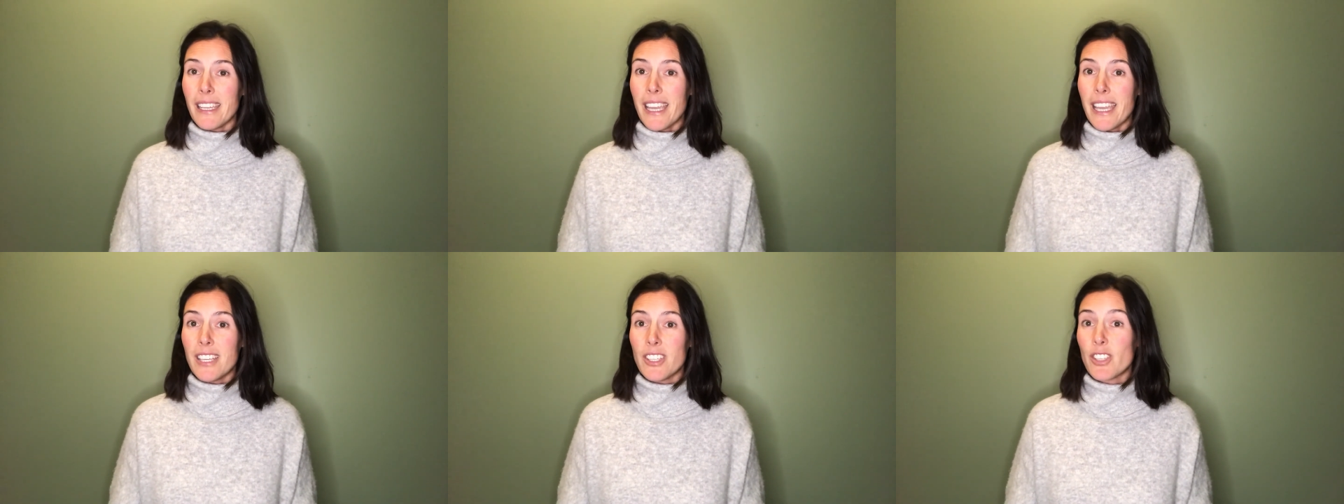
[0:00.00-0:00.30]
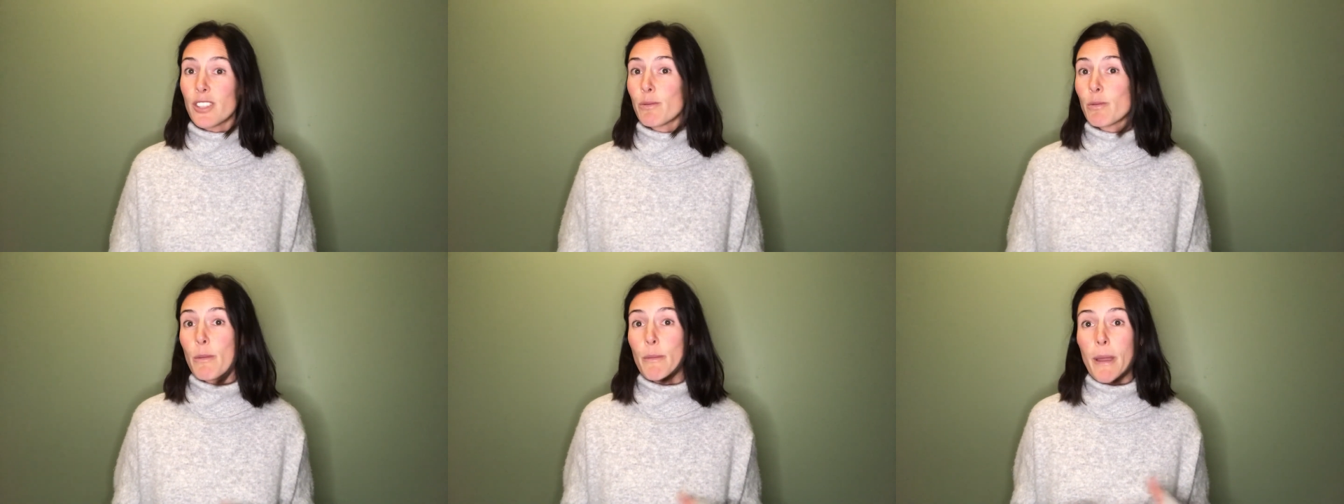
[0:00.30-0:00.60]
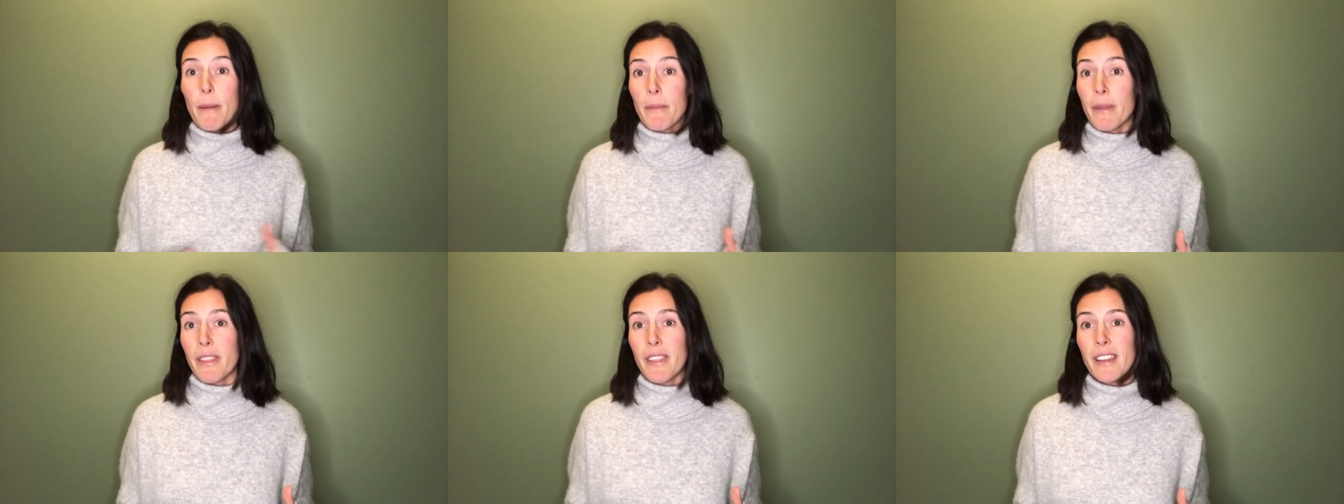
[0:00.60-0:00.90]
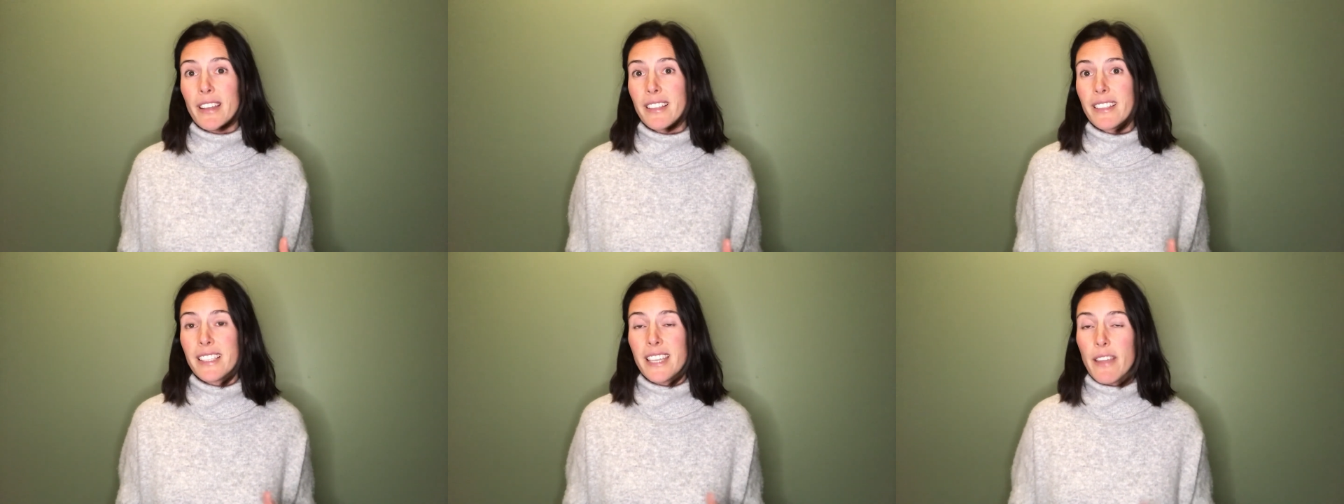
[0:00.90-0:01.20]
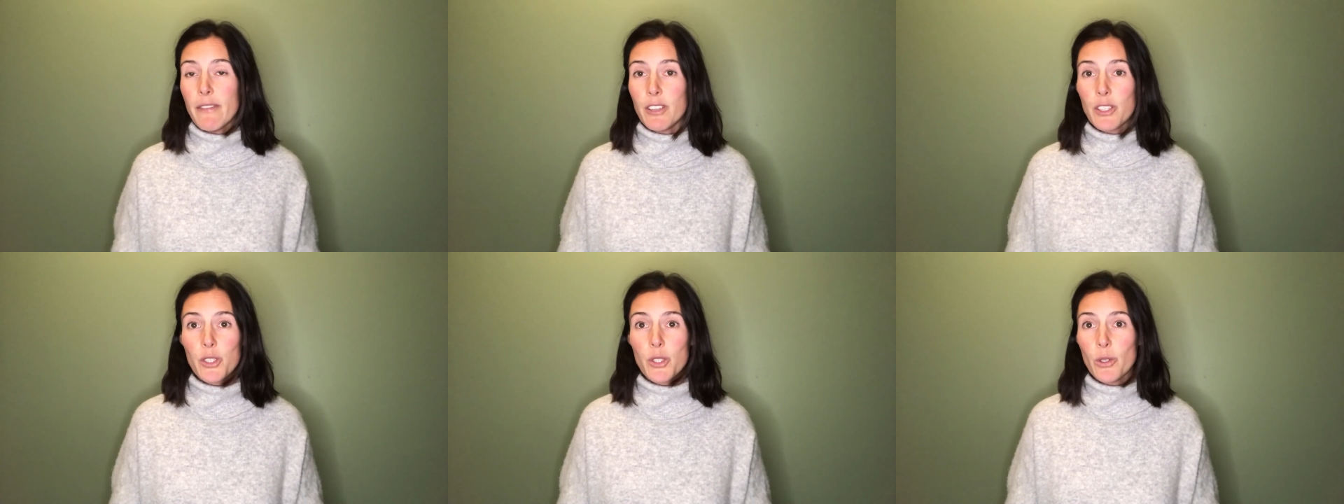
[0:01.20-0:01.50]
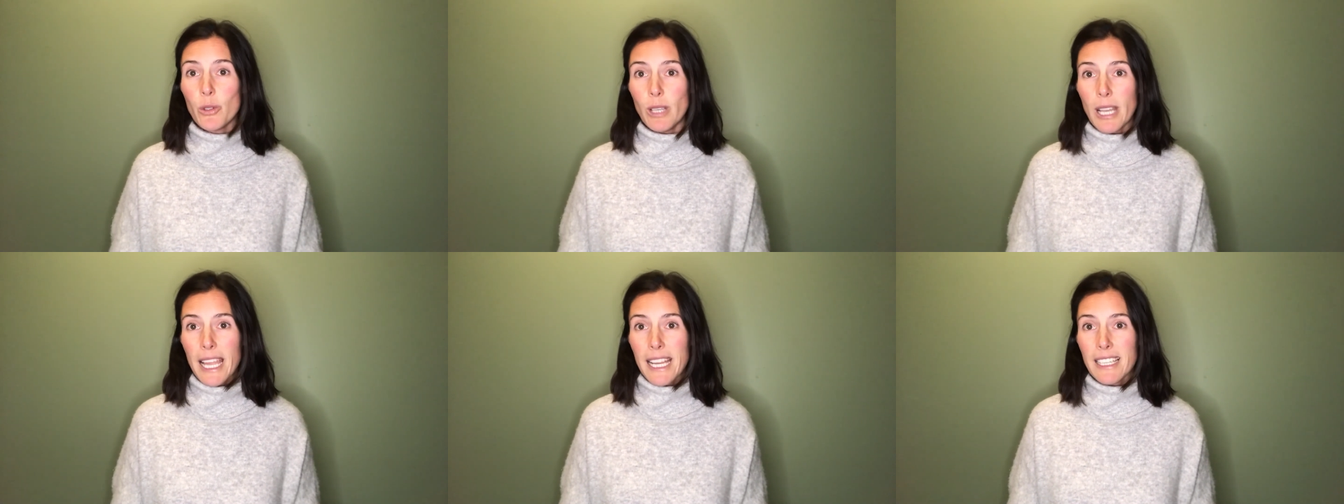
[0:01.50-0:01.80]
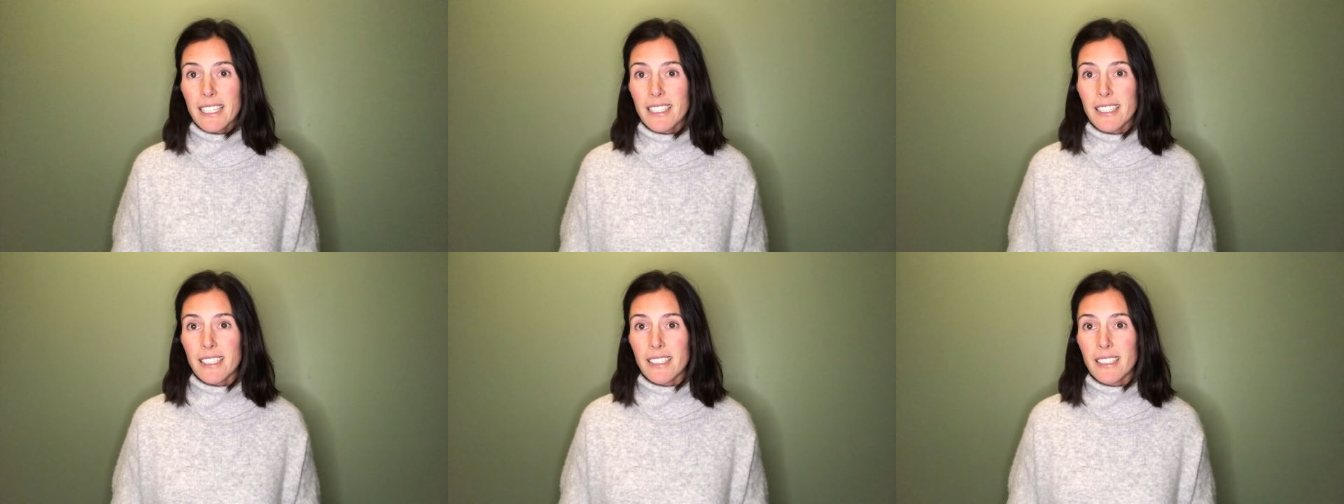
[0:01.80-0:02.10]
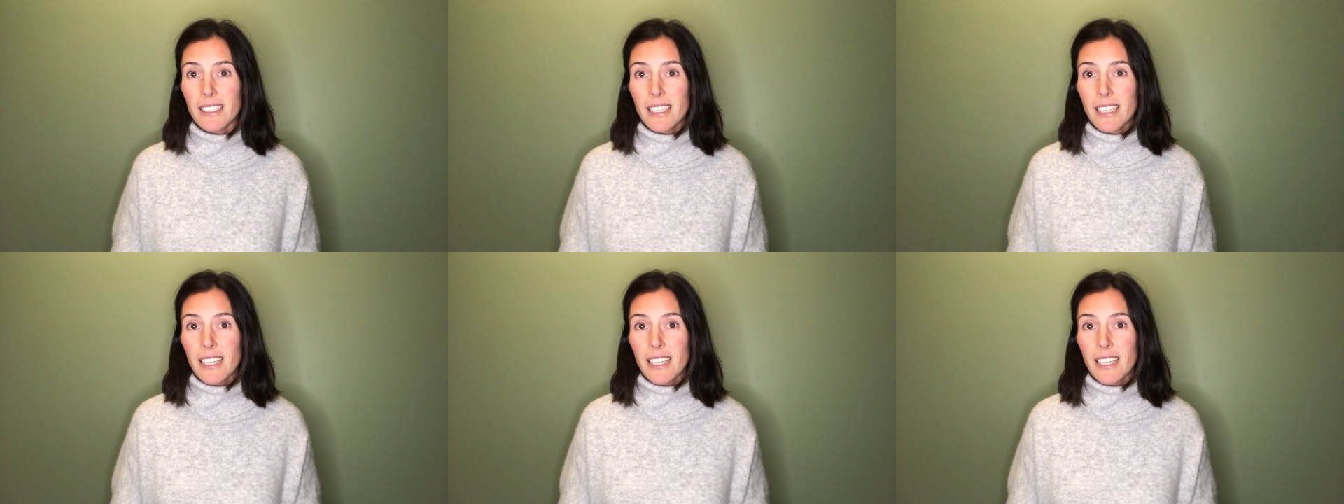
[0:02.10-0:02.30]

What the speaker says: and just remember that it's never too late